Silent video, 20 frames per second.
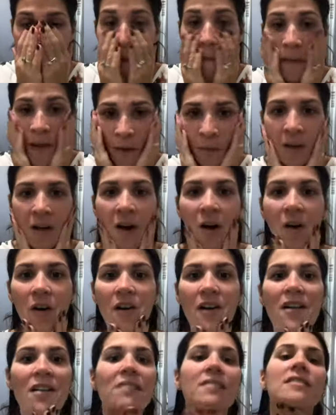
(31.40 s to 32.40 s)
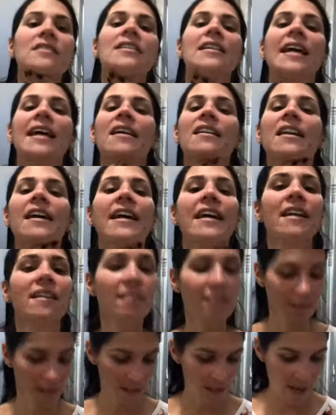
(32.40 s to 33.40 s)
There we go. Daylight
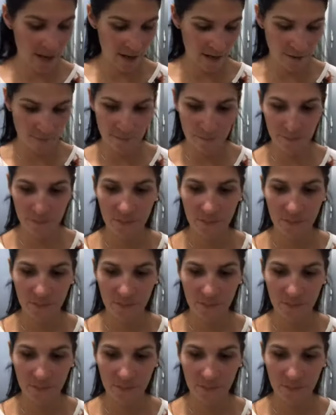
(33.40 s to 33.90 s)
done.